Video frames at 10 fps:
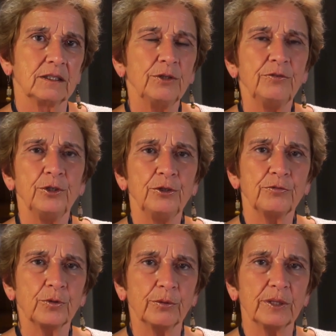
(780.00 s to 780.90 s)
Review your
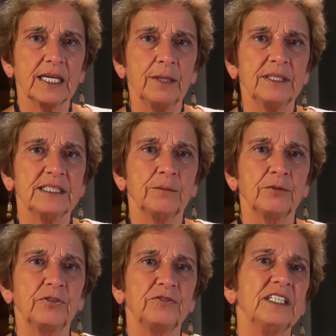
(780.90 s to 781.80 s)
401k by December
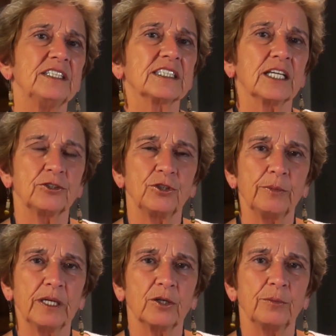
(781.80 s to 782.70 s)
15th. Schedule your
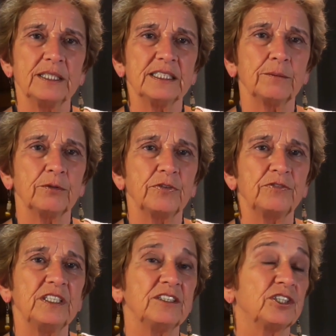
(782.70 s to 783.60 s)
medical by December
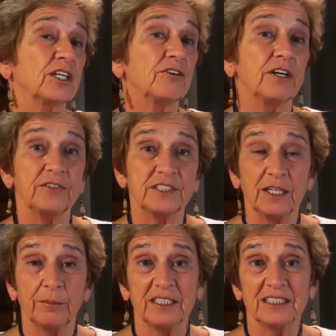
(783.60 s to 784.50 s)
15th. Check your
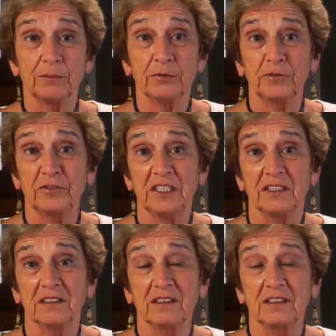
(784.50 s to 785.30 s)
FSA by December 15th.